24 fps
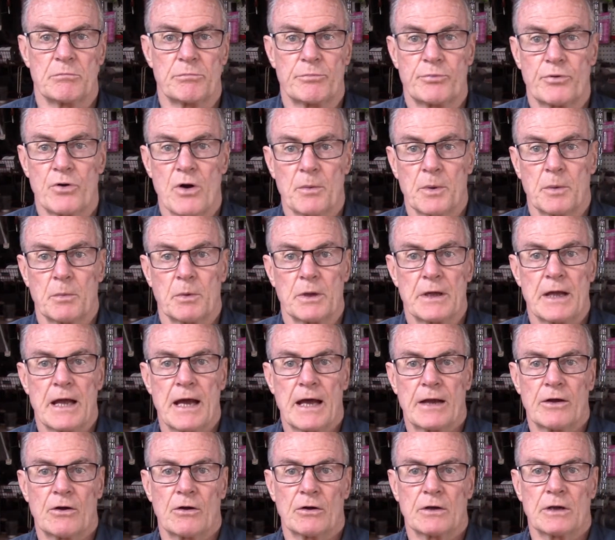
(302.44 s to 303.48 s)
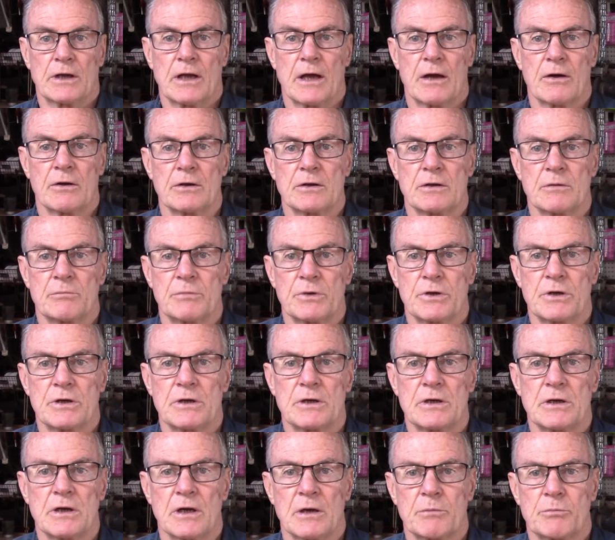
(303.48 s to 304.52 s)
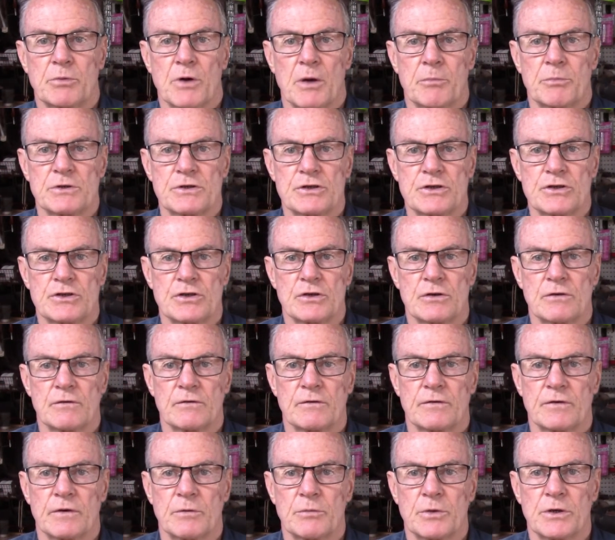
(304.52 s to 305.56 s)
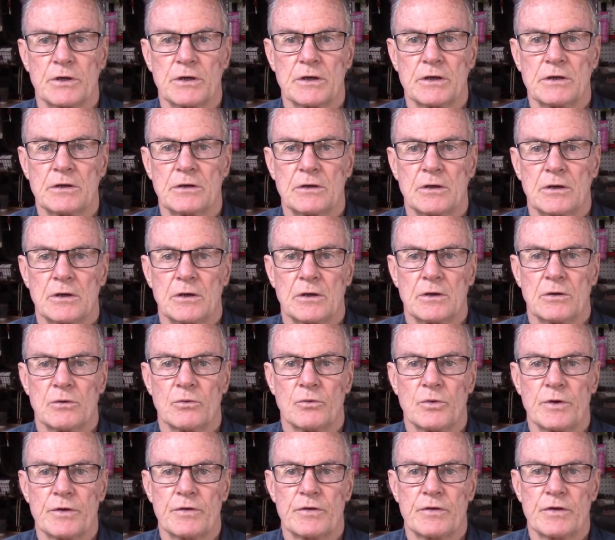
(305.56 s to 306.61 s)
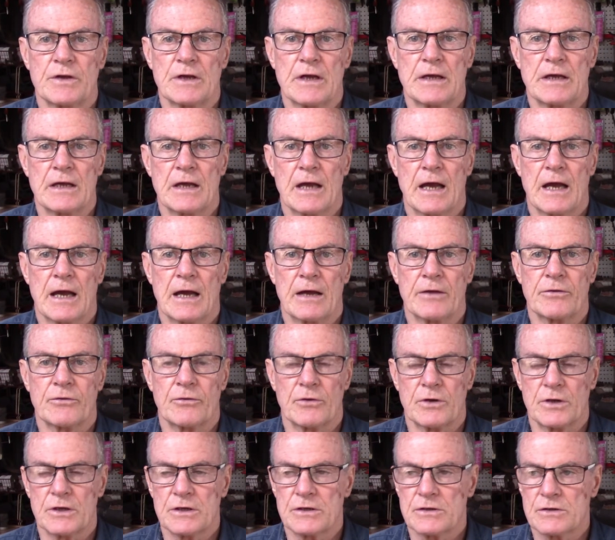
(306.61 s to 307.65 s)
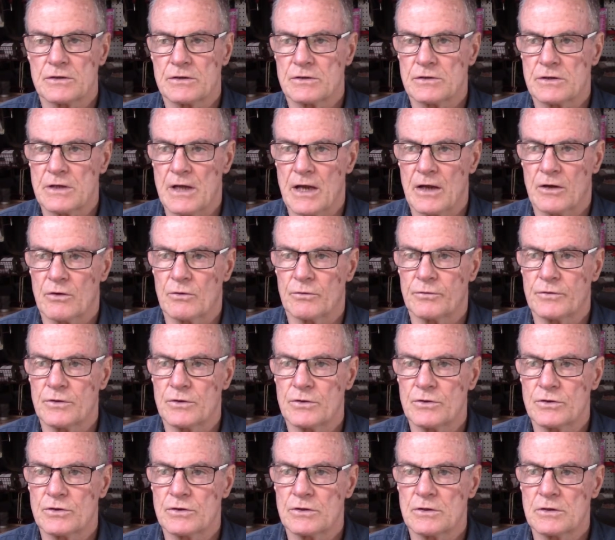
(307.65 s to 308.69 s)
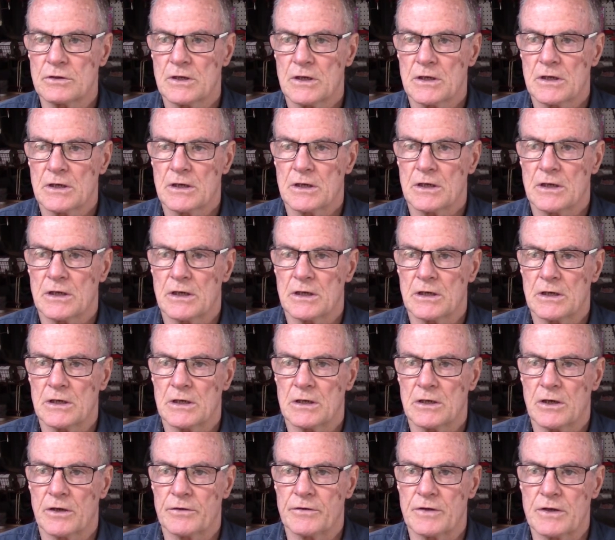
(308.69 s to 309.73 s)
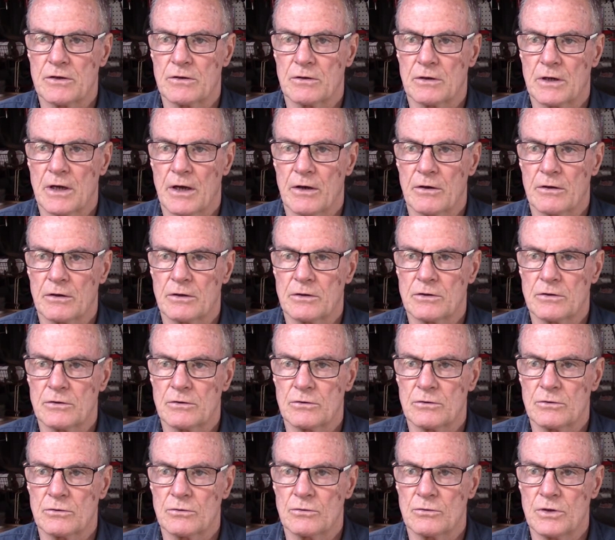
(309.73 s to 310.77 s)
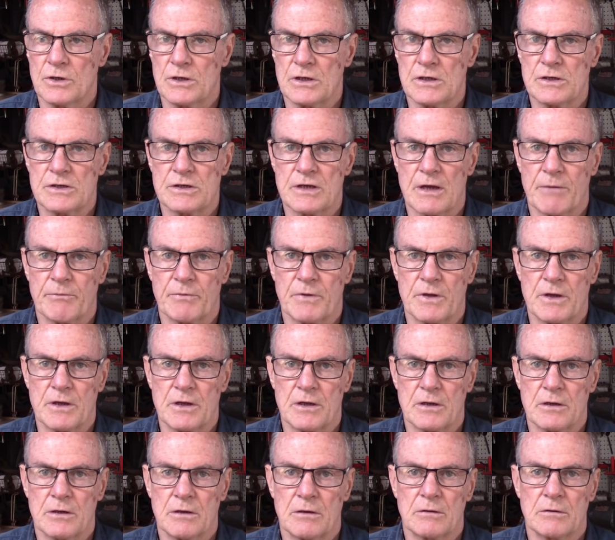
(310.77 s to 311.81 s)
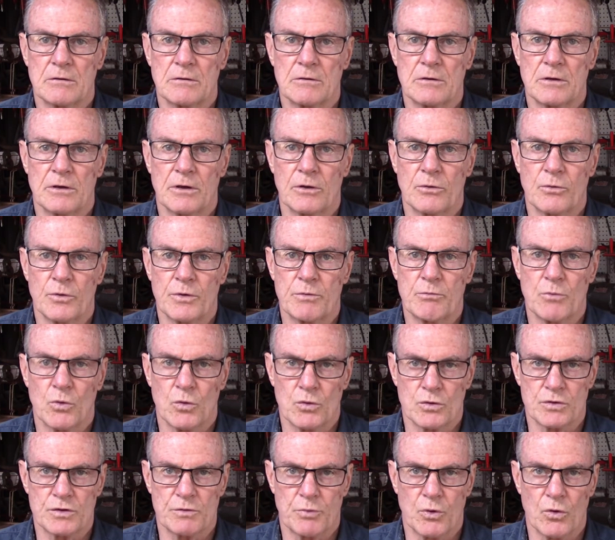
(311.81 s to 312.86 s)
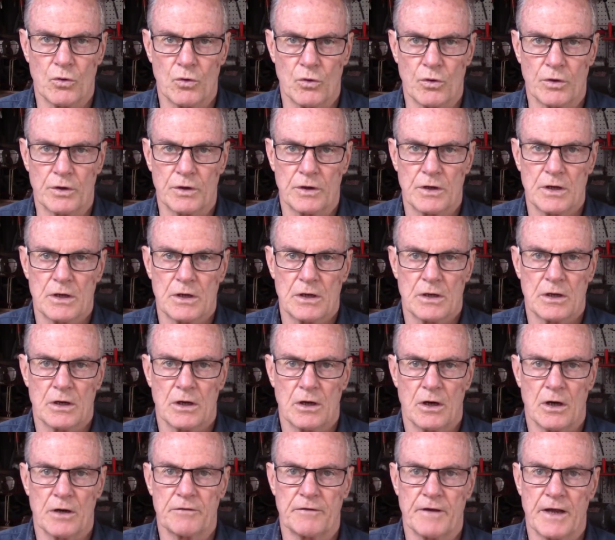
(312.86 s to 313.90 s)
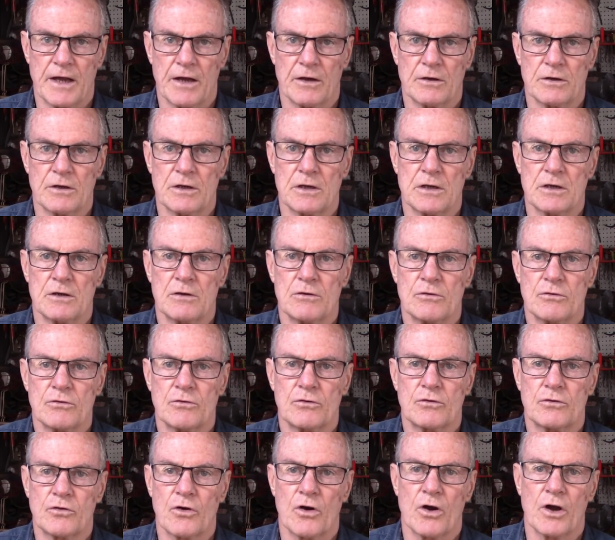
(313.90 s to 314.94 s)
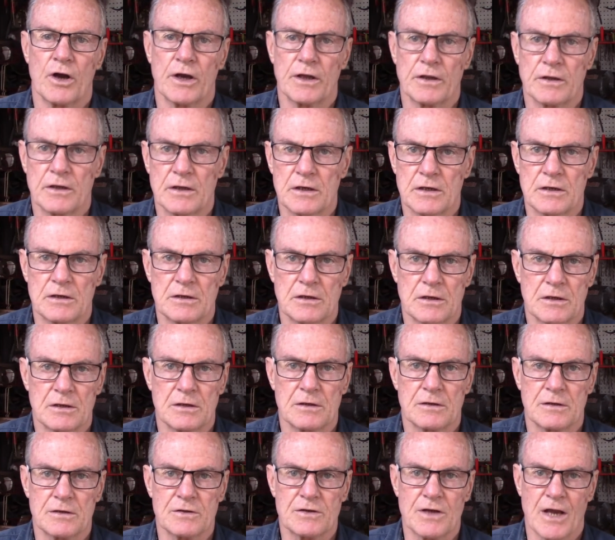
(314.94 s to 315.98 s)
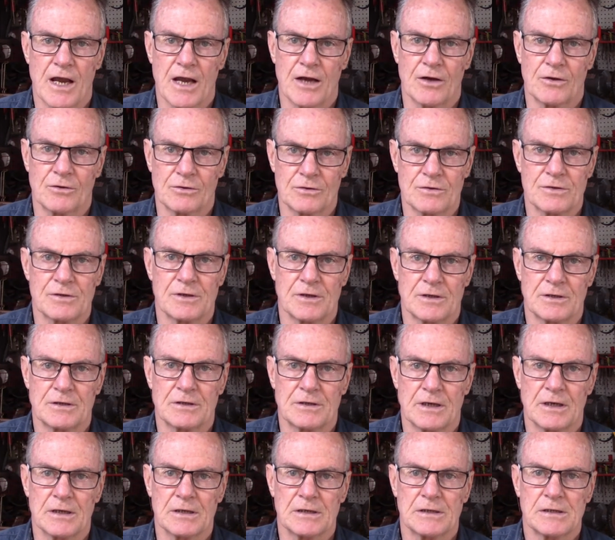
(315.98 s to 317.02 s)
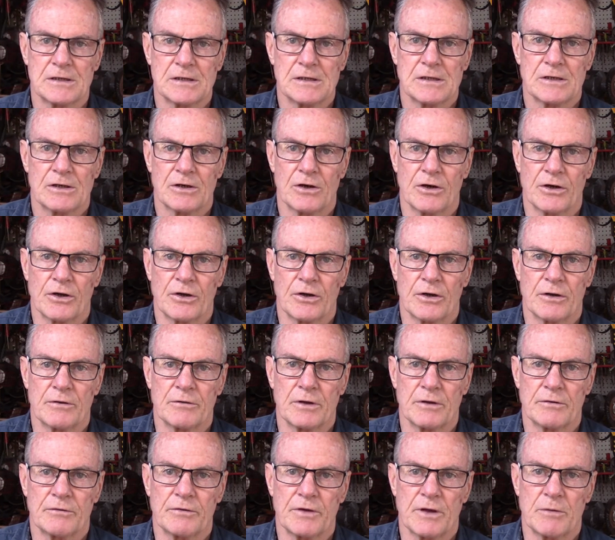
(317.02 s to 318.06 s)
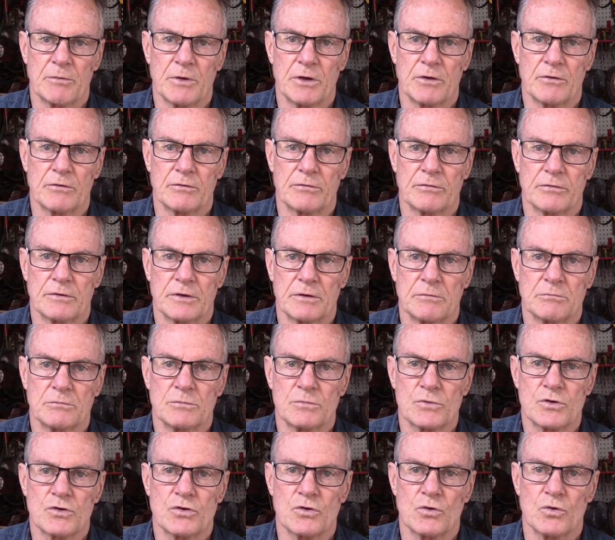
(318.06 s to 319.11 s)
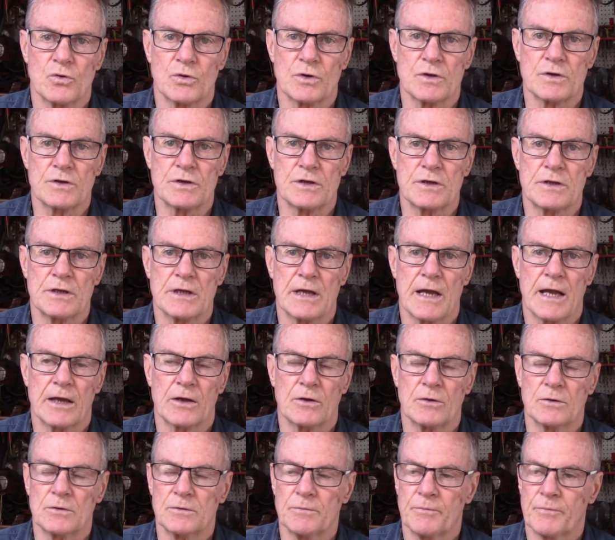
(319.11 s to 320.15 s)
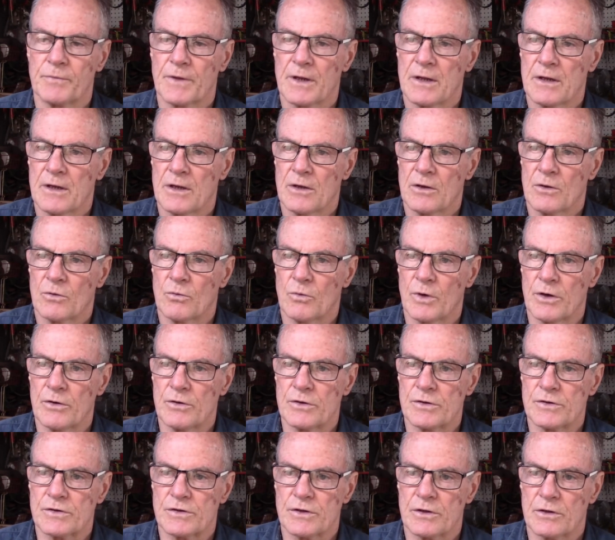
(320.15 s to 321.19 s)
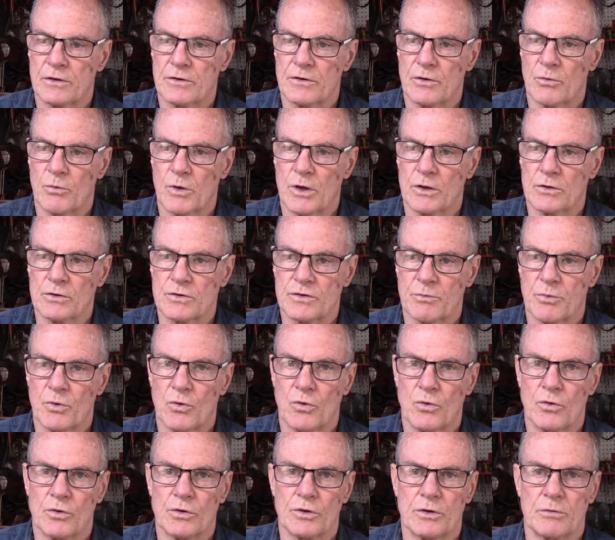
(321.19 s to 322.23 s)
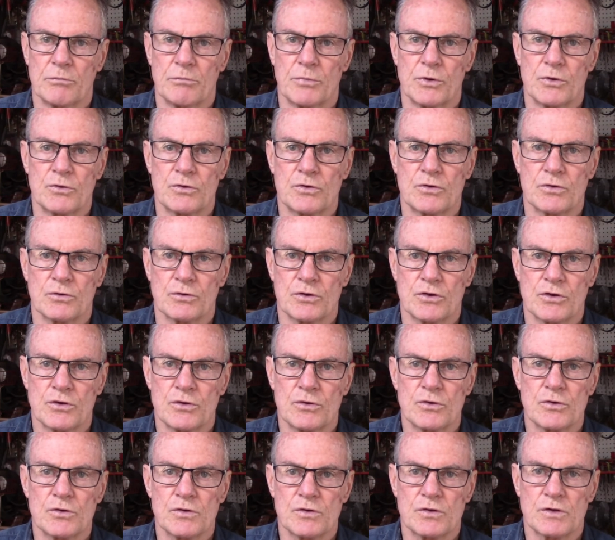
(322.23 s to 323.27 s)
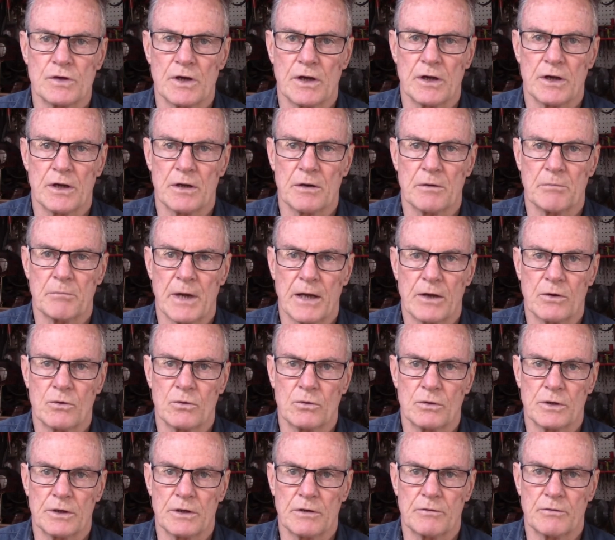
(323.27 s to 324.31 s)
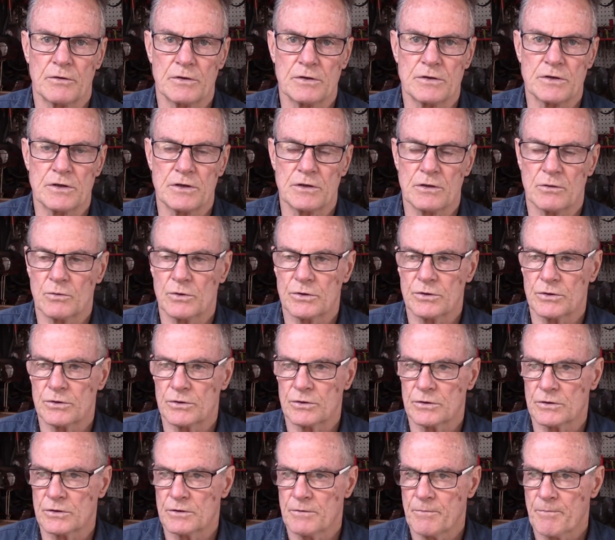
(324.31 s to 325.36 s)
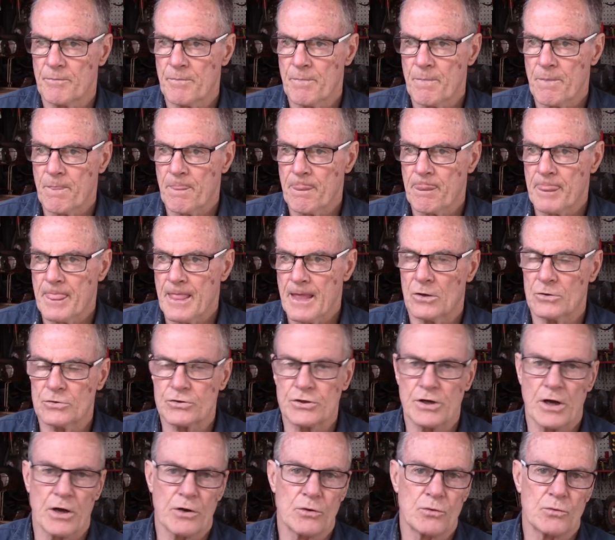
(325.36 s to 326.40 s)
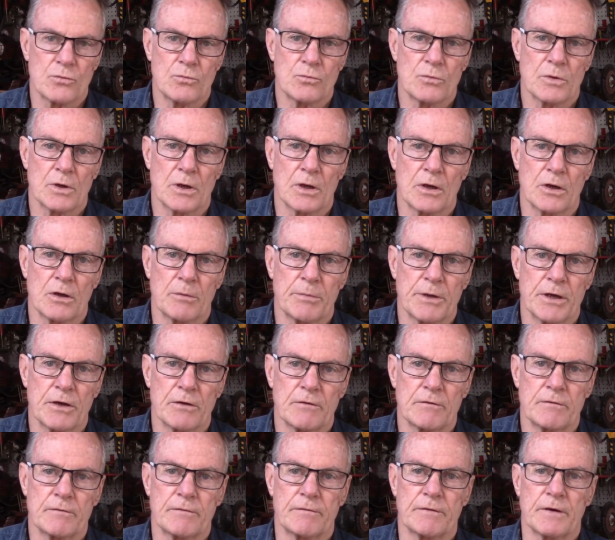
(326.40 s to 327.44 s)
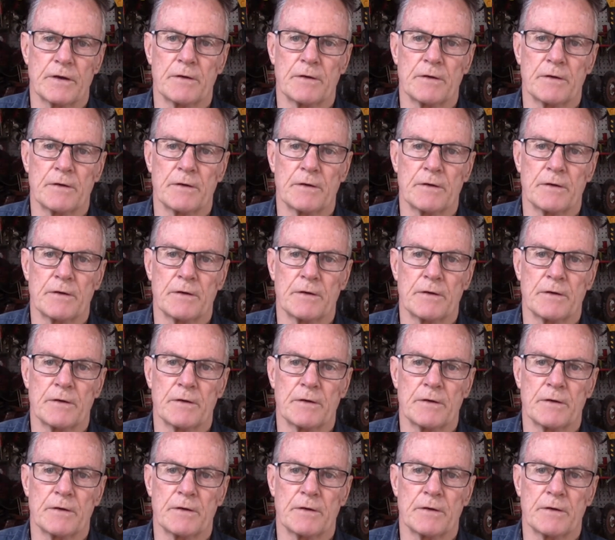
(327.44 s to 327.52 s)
probably are not going to be a proposition for me with the arthrodesis, the ankle fusion. I think you're going to need something, you know, with more support. I found in trying the sandals that I got a fair bit of soreness in the ankle, whereas the well supported boots or shoes make all the difference in the world. I'll show a little bit of